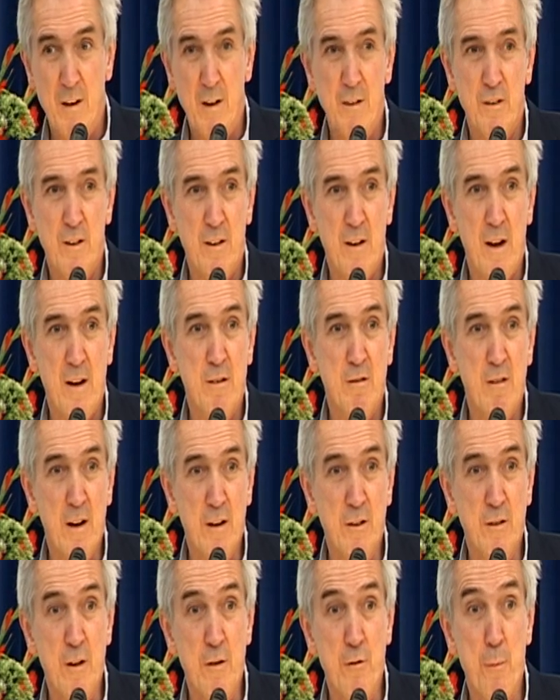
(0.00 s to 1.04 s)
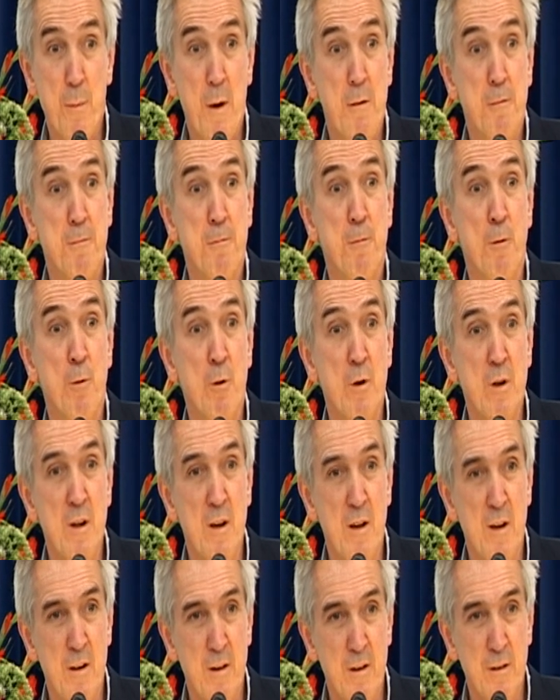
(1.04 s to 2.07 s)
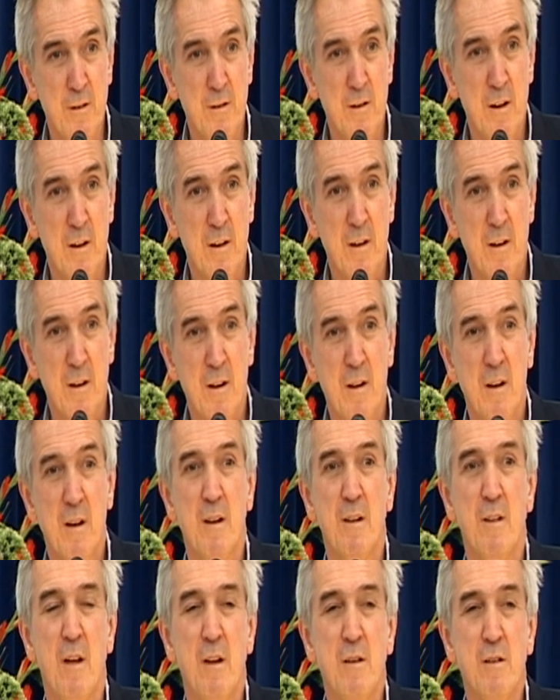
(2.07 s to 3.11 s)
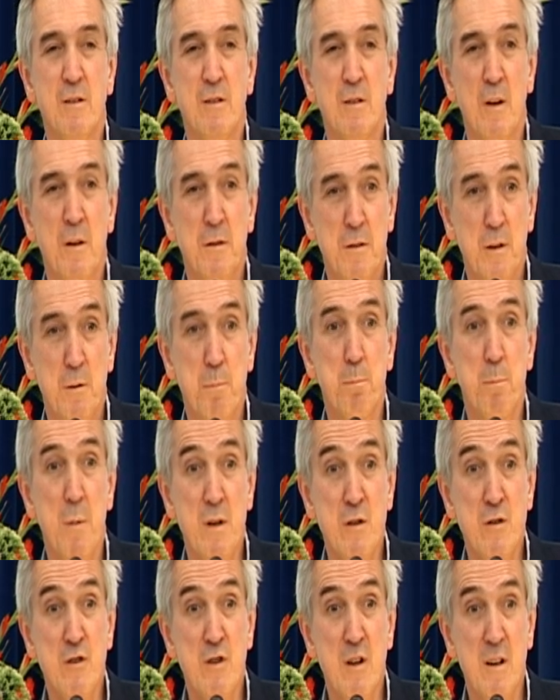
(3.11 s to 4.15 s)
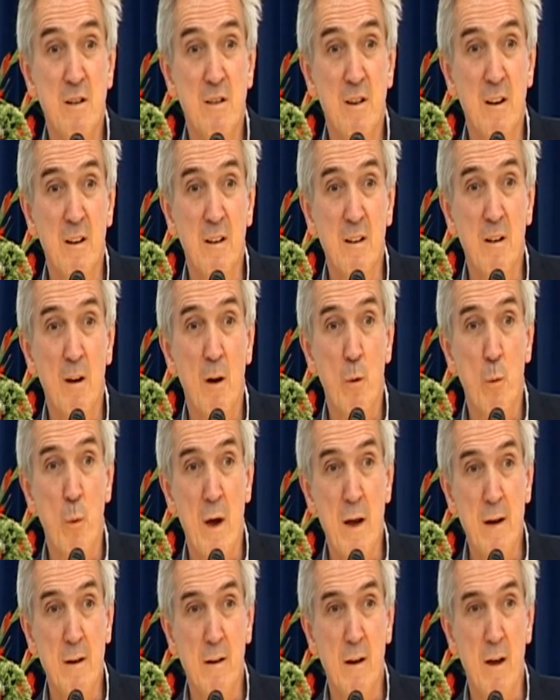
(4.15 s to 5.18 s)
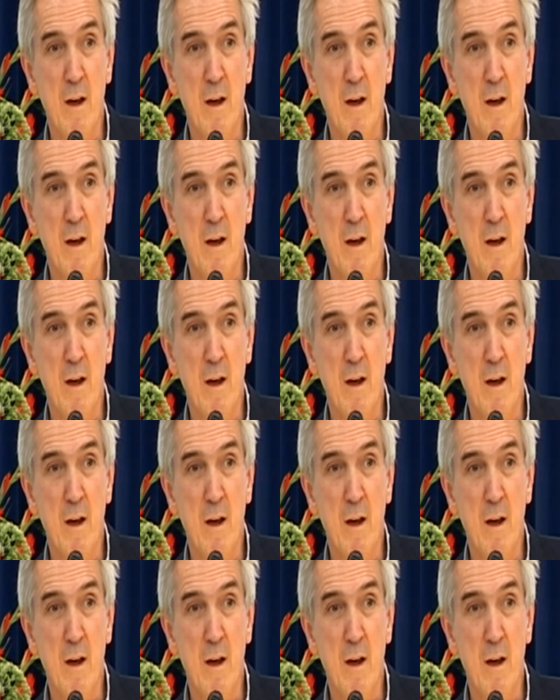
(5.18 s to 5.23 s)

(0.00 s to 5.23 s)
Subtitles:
She had anorexia for about 4 years, then started binge eating, her weight